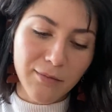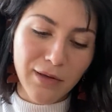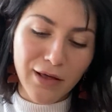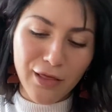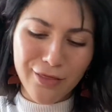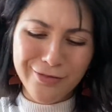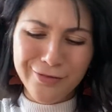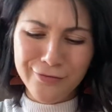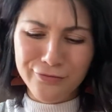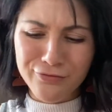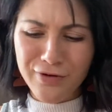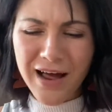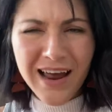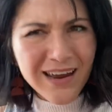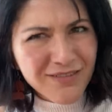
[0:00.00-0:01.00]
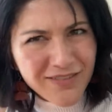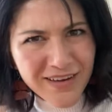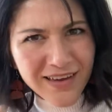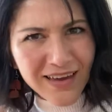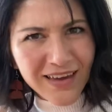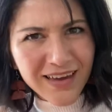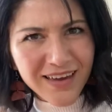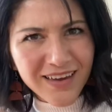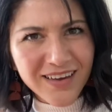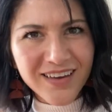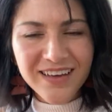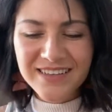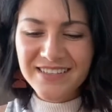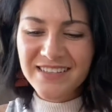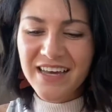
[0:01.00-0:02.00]
thriving.
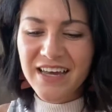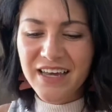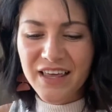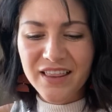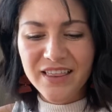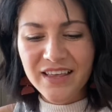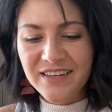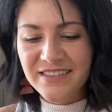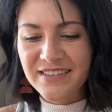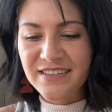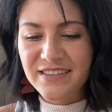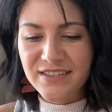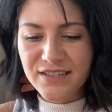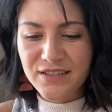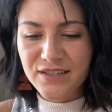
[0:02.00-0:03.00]
It's like this